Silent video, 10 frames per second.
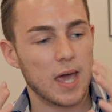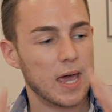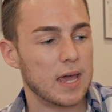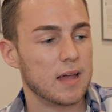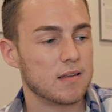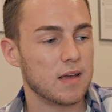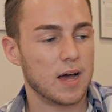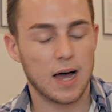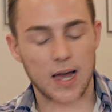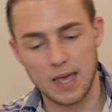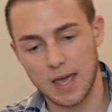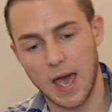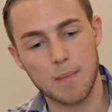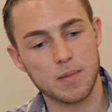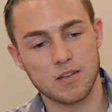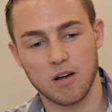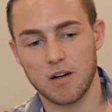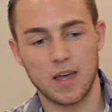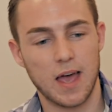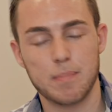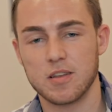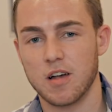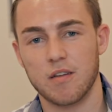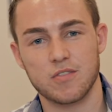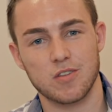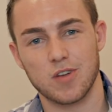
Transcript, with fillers: and it happens often,